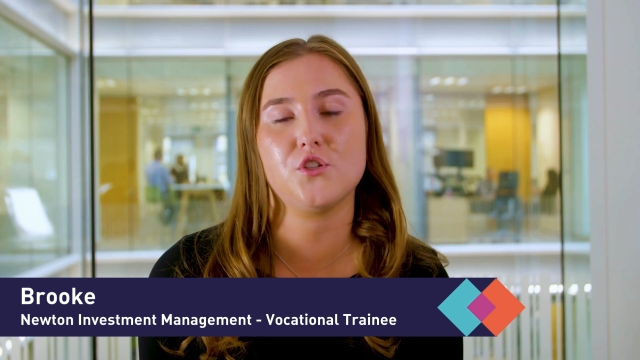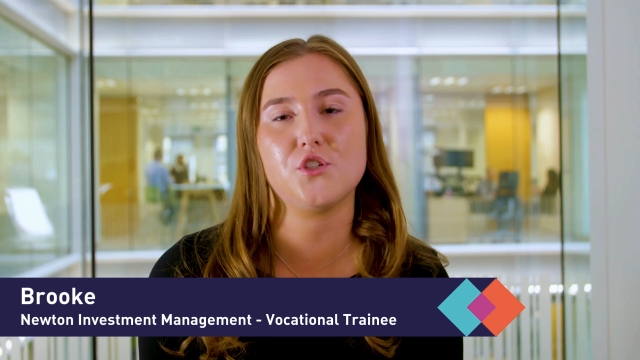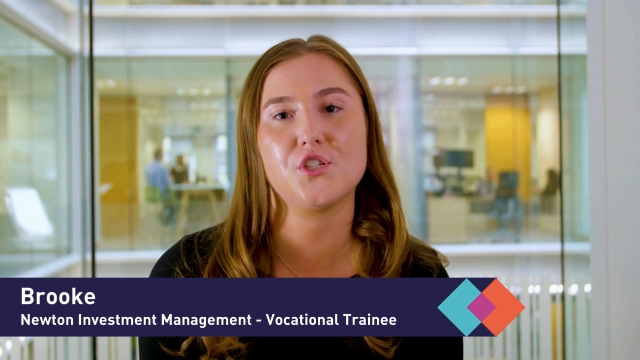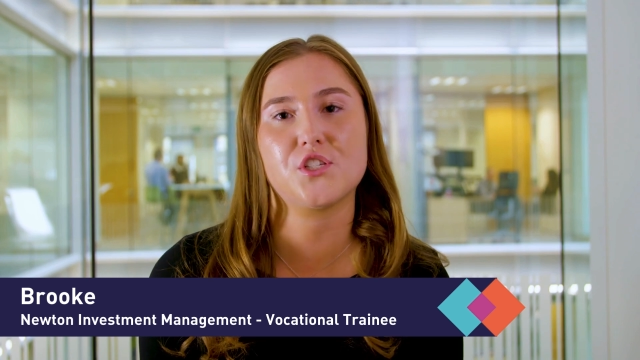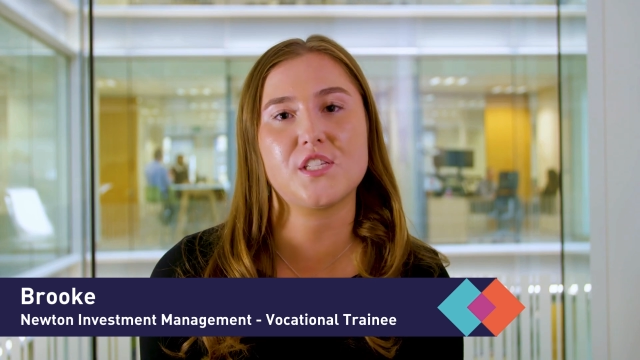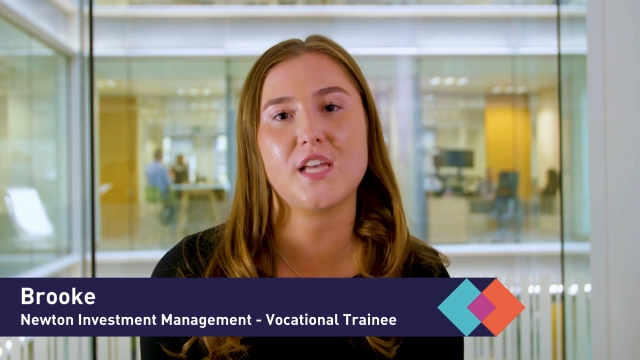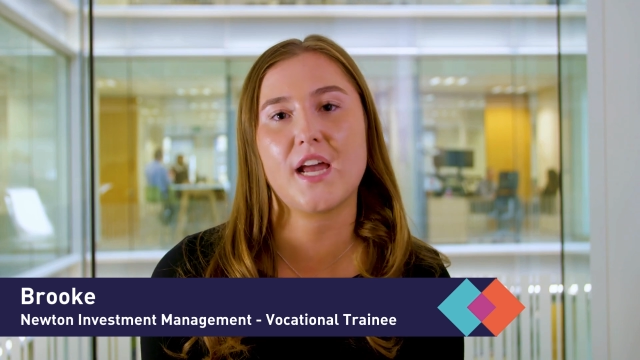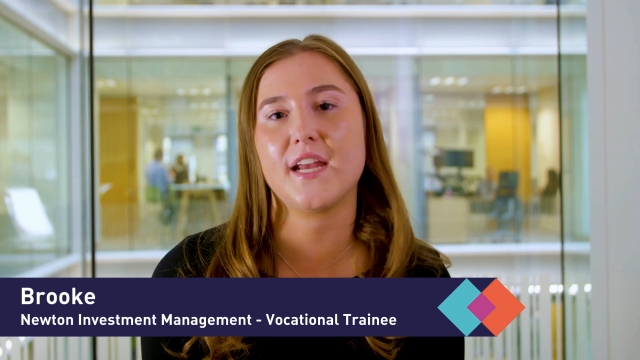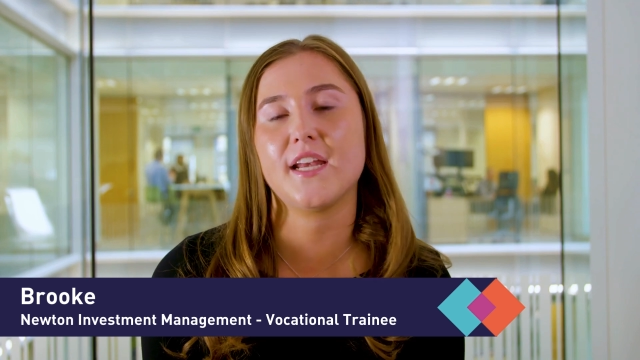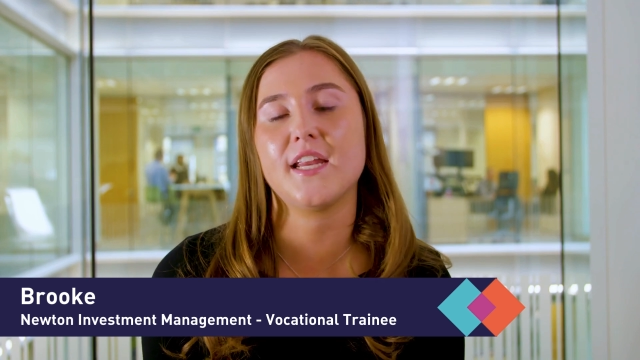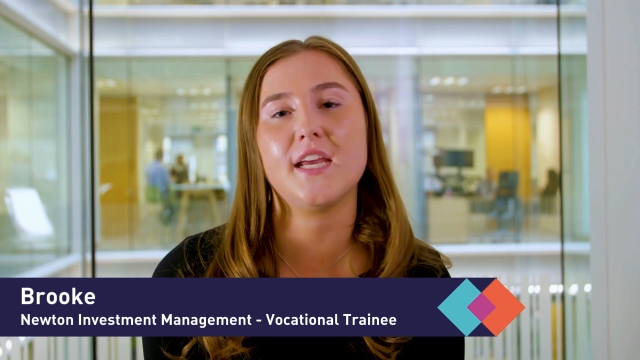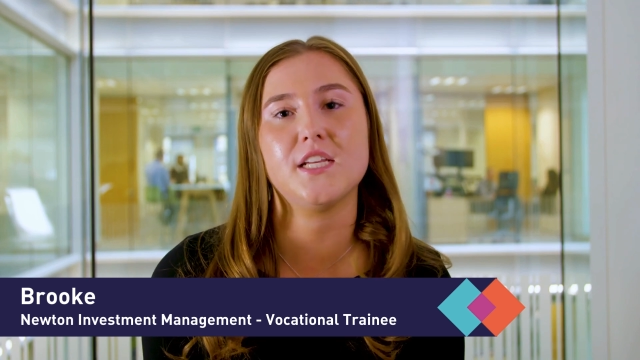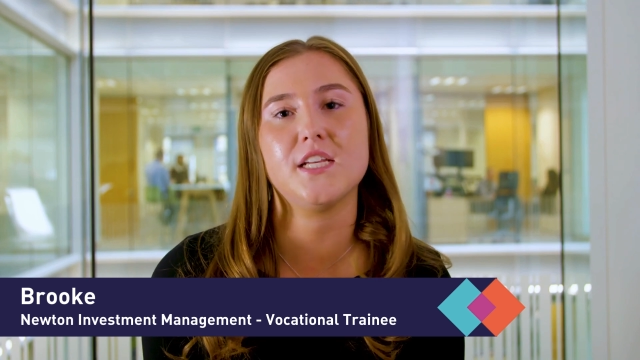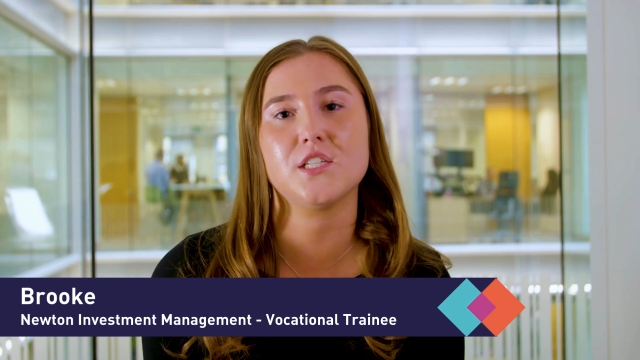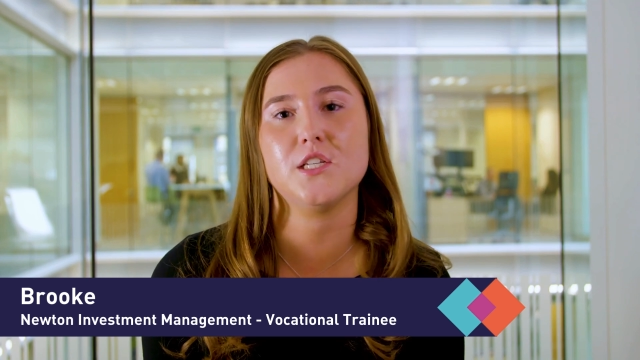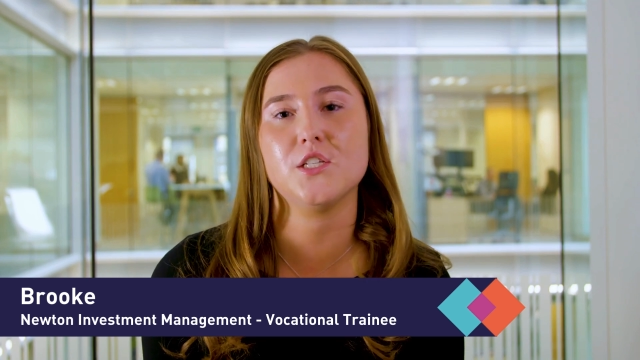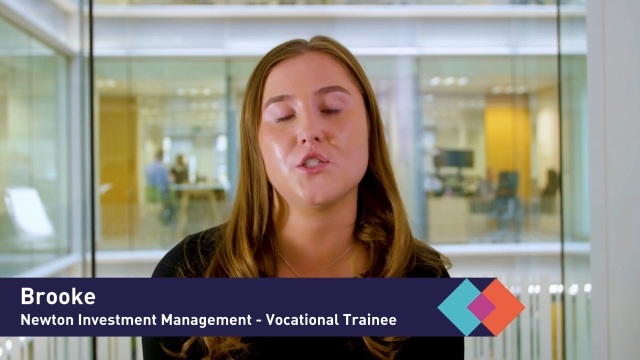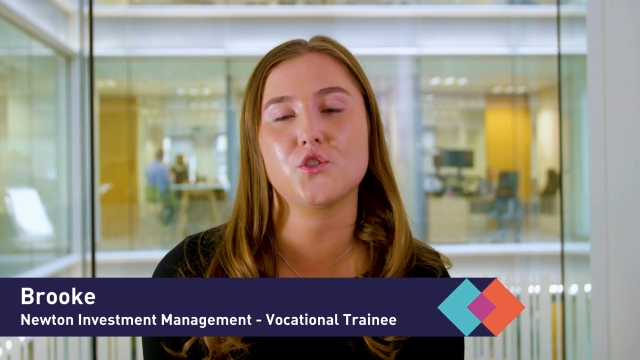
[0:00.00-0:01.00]
than just saying
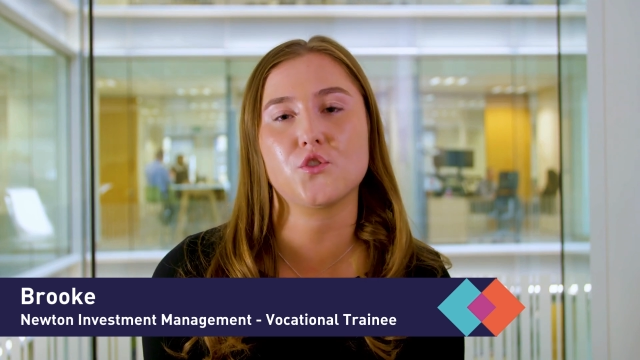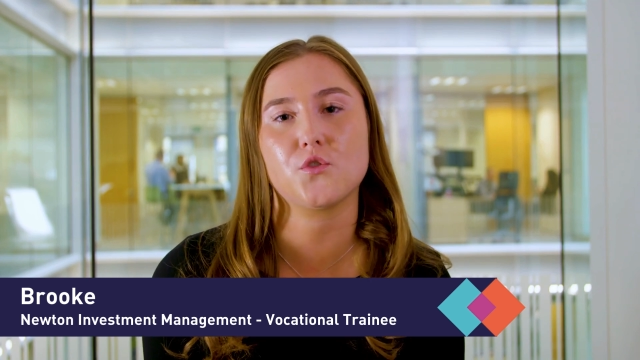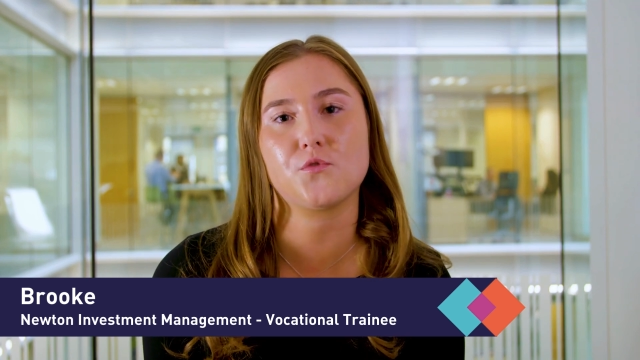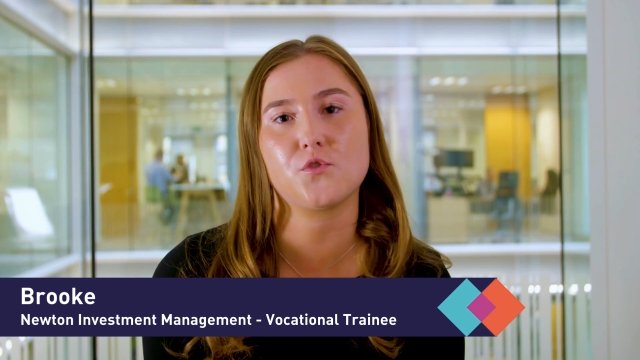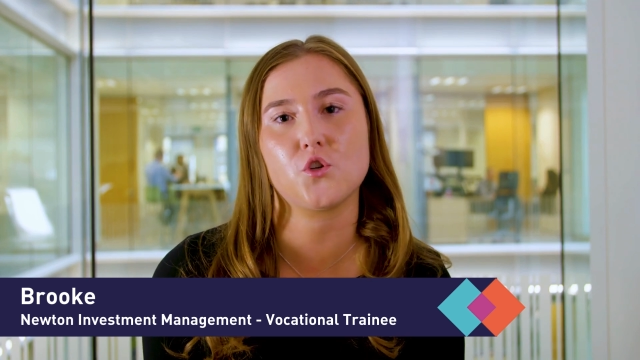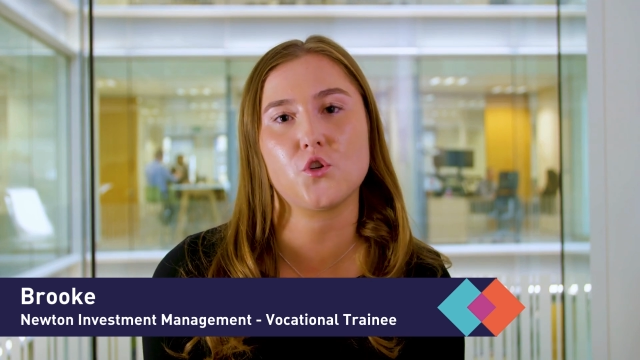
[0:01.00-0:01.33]
here's a list of